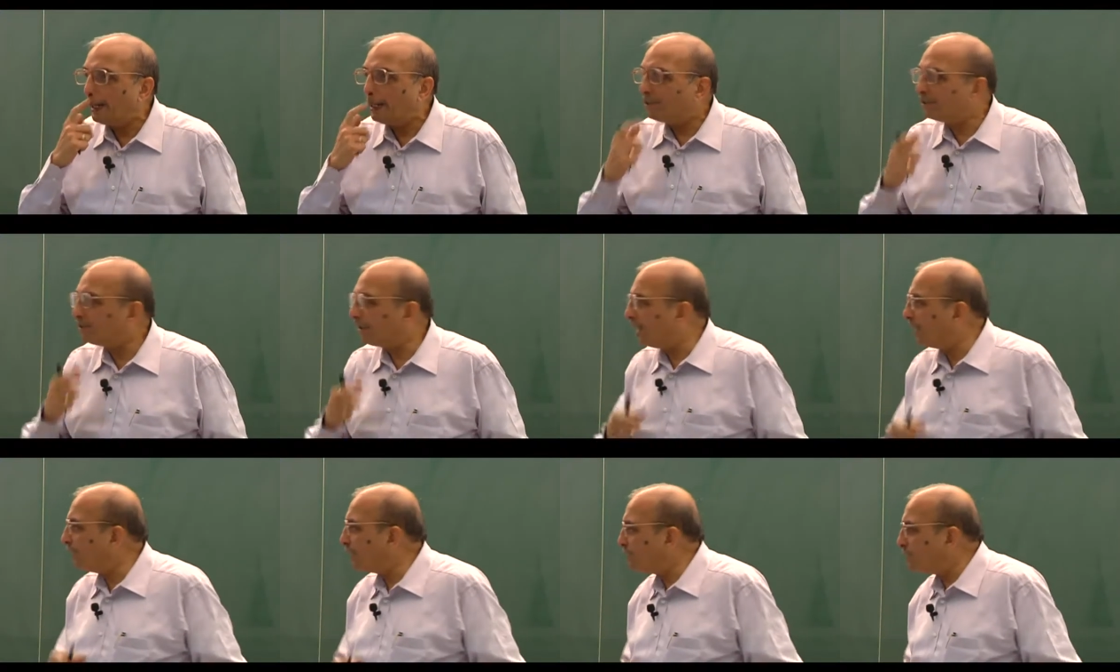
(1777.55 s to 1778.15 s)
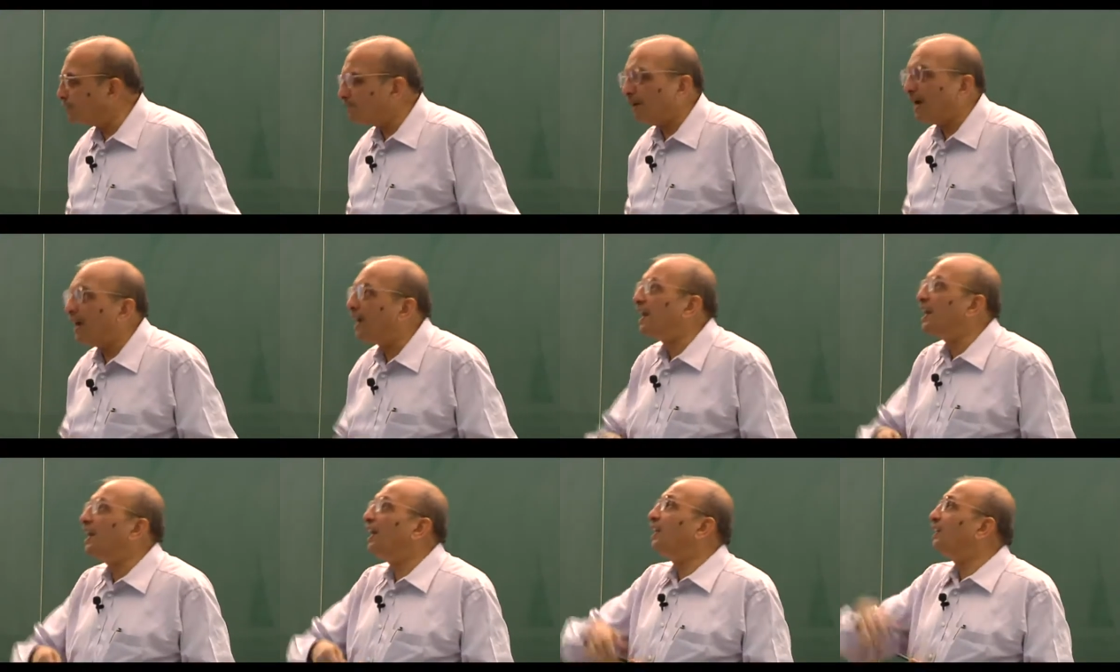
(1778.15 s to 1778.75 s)
So I looked back
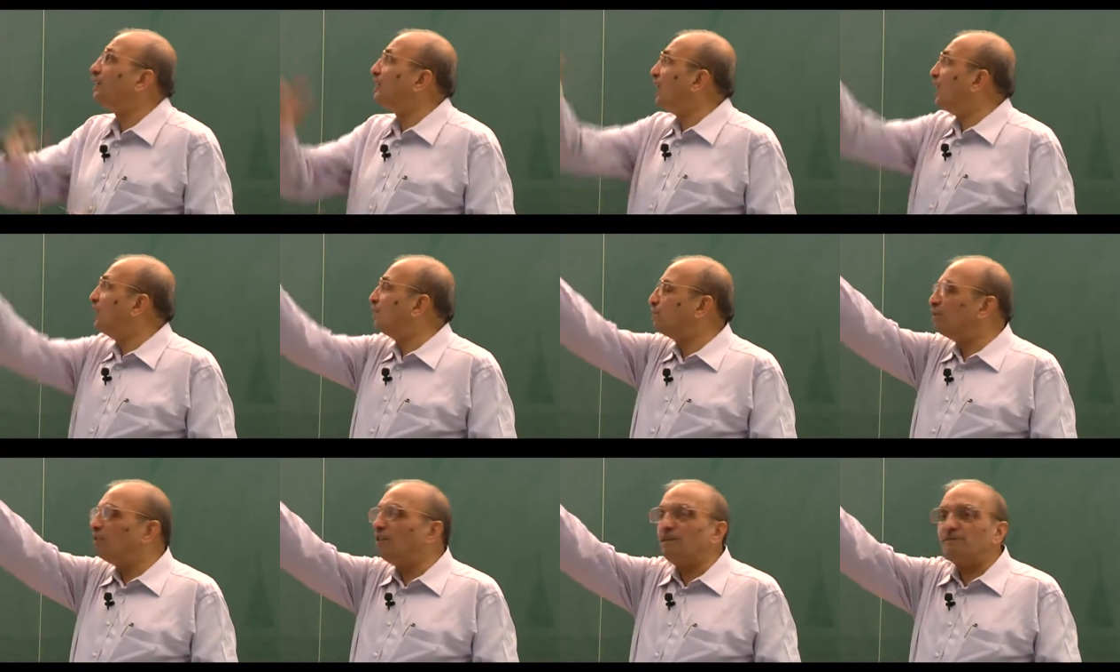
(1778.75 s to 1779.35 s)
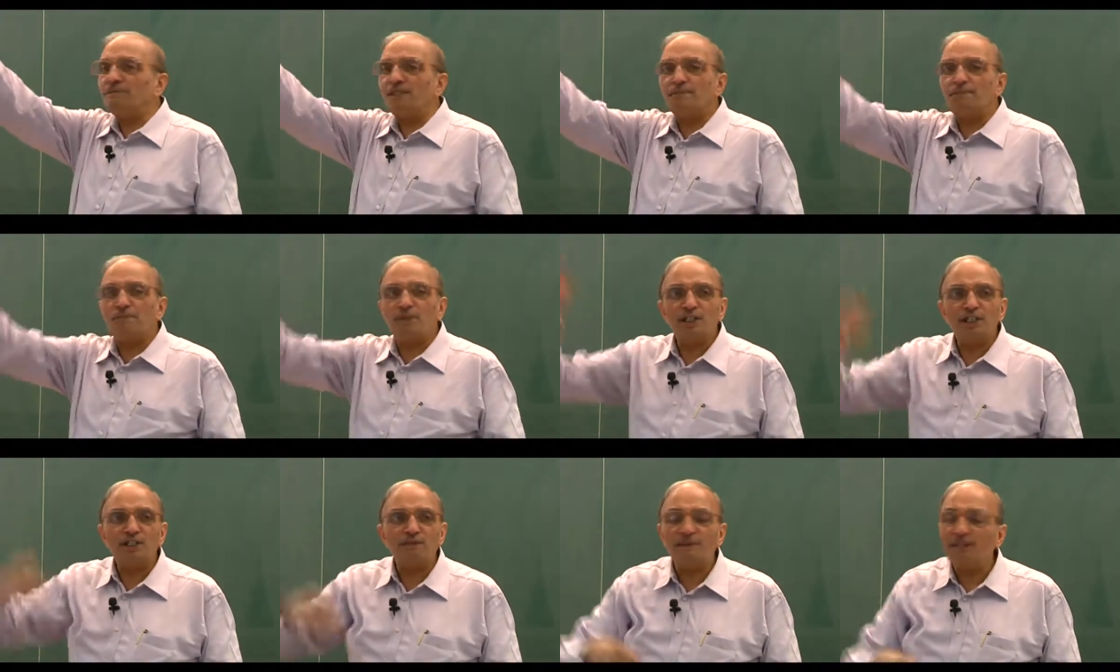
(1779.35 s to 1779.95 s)
and I, I showed him the
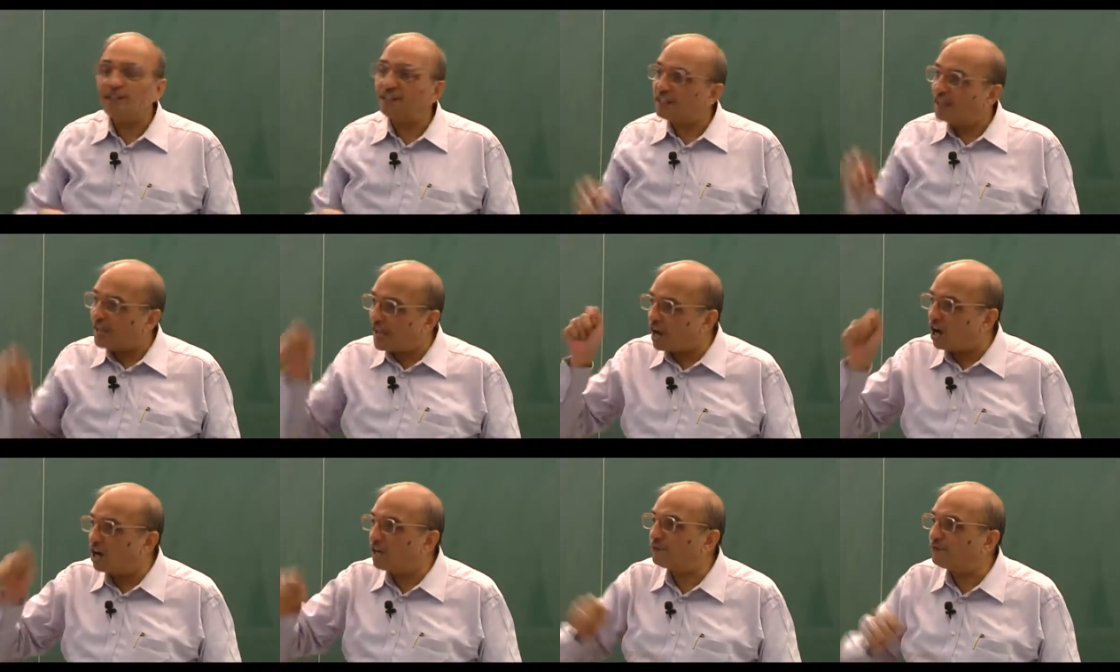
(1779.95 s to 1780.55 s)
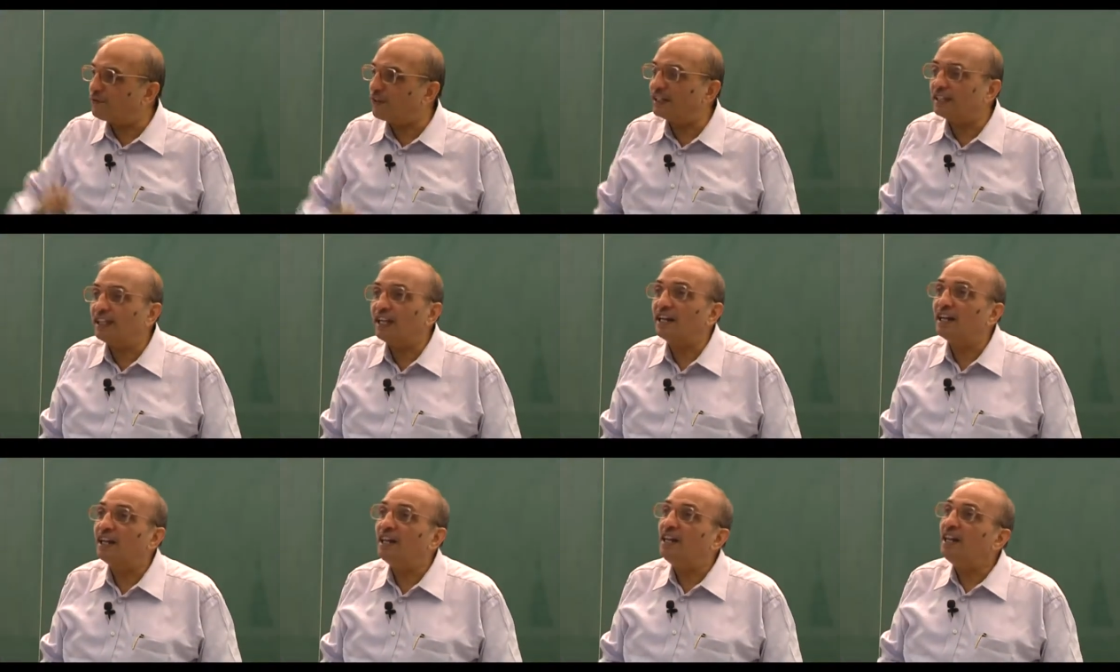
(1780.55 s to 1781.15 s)
policeman. They honked
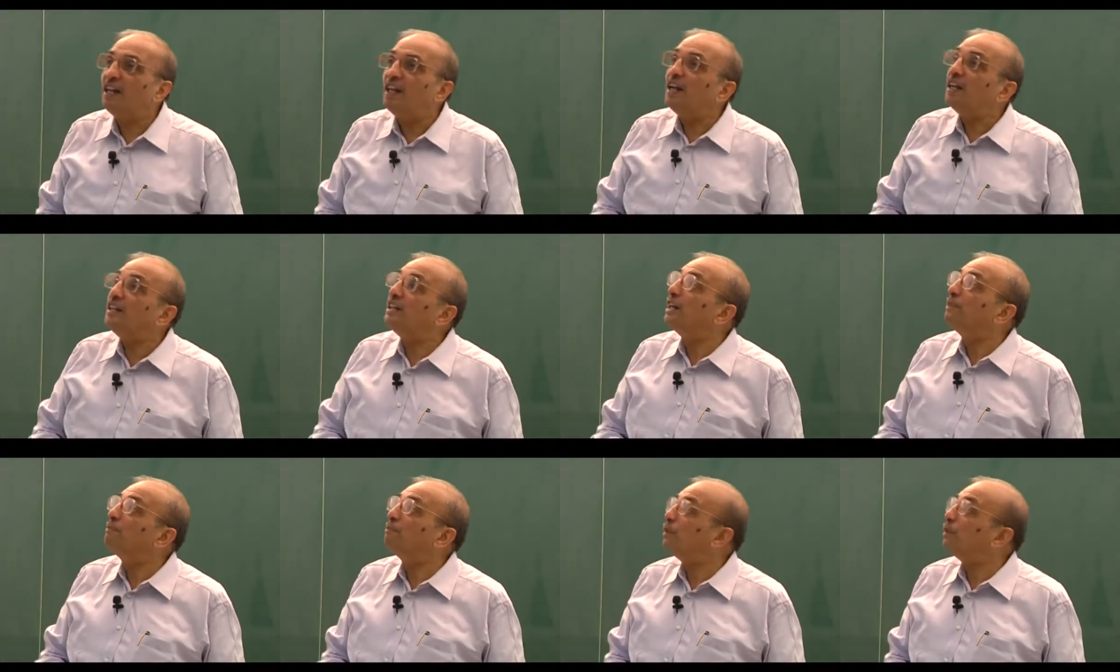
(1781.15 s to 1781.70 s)
further and that